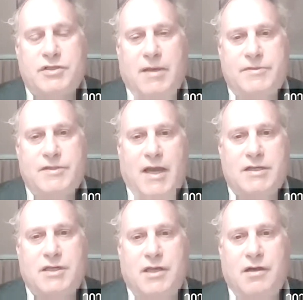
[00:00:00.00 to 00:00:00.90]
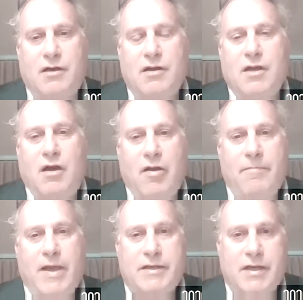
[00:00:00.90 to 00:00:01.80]
keeps asking her, are
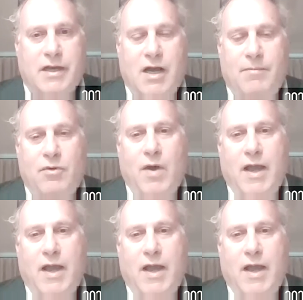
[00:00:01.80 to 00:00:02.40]
men going to come